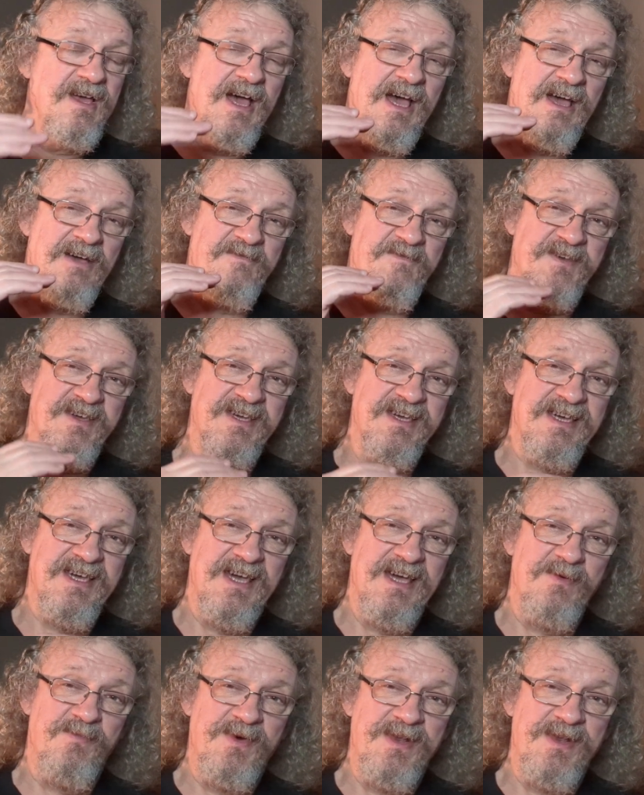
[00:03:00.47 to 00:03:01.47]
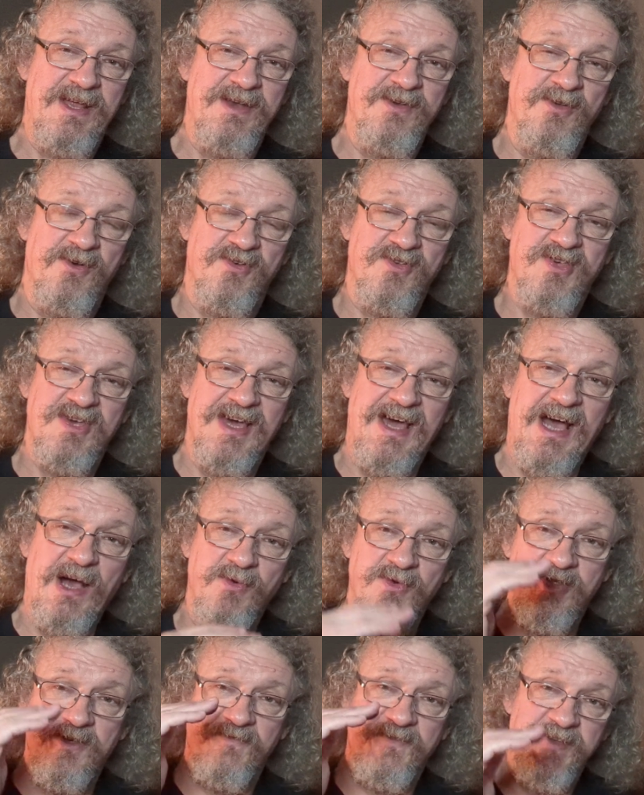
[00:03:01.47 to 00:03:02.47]
I think um, knocked it
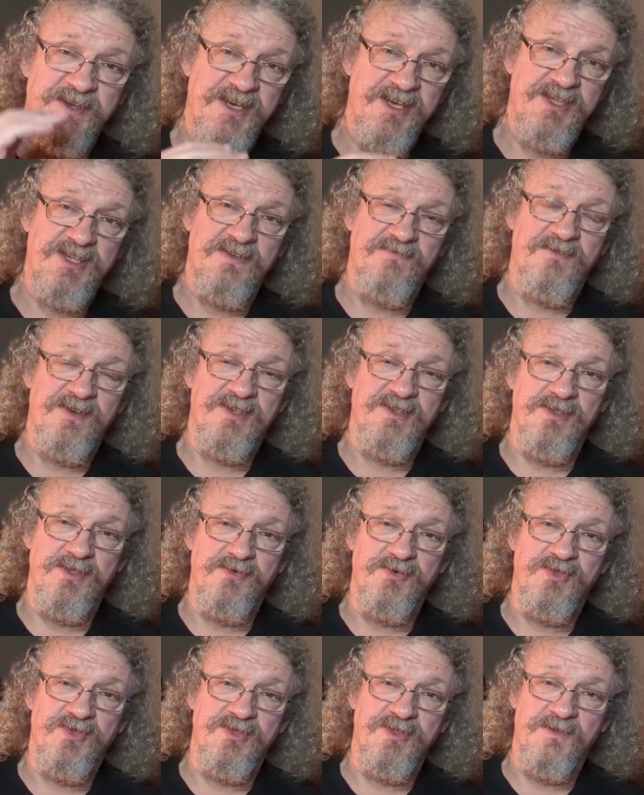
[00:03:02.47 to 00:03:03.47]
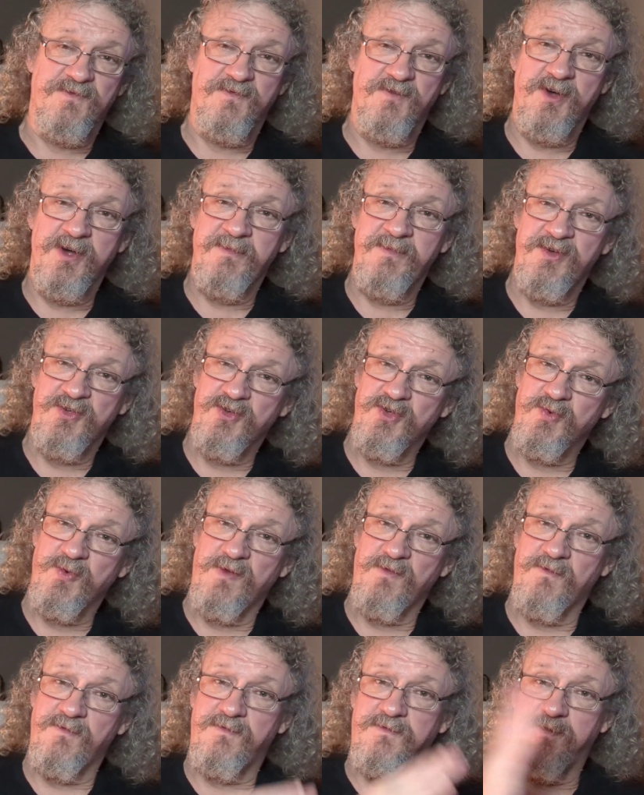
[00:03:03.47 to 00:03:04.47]
out of the native resolution, the frame rate just
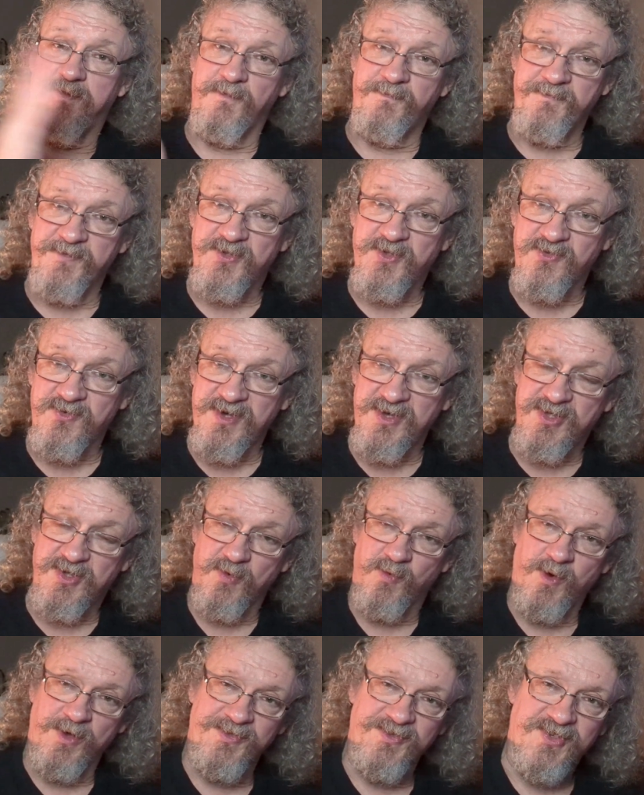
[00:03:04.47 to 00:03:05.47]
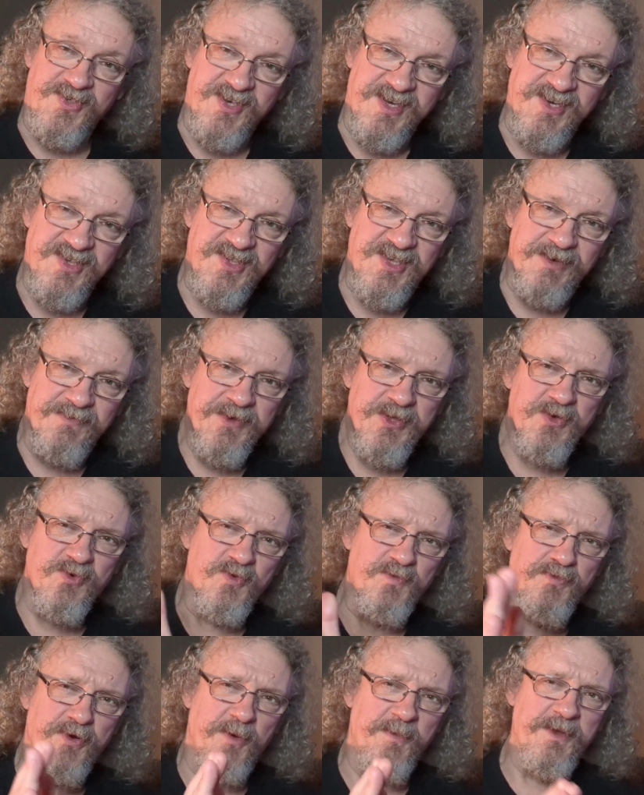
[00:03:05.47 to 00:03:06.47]
went vroom, straight to one sixty, which was
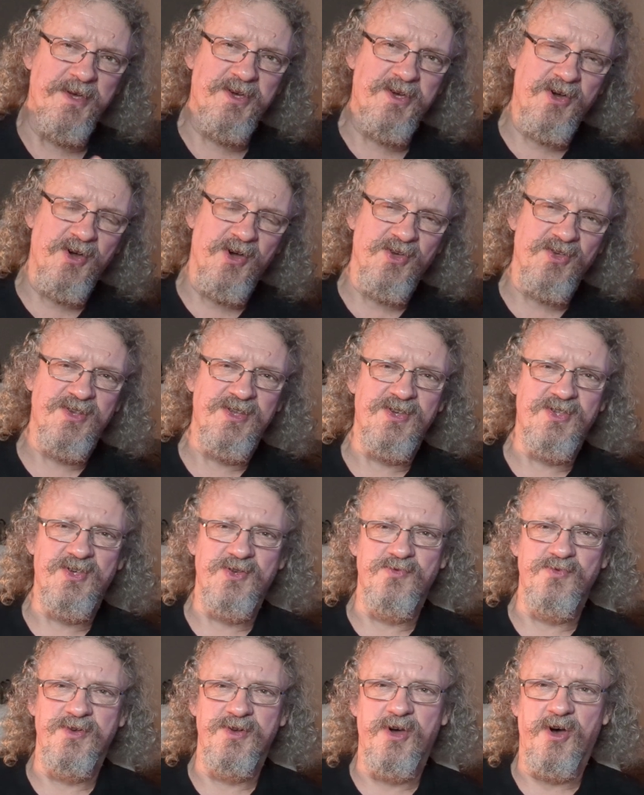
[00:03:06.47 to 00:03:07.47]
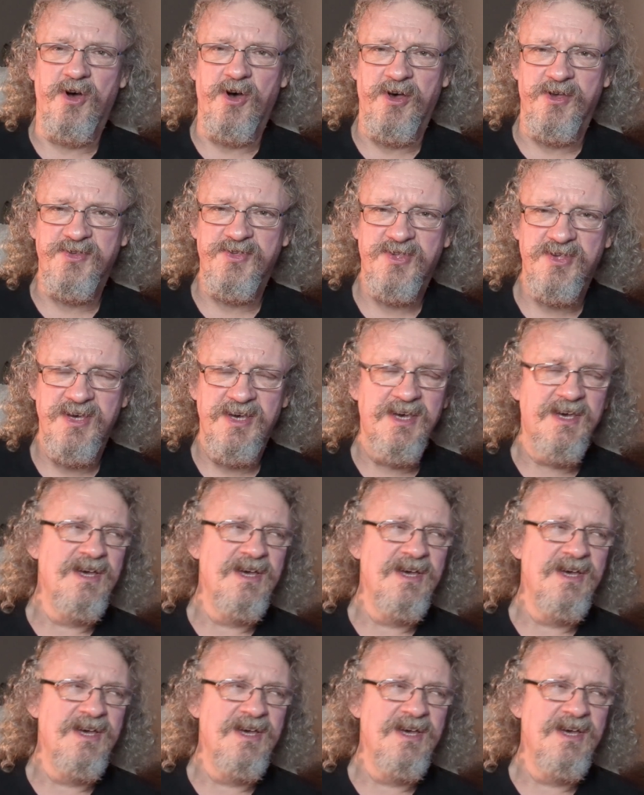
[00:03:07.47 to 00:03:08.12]
probably causing it to run hot.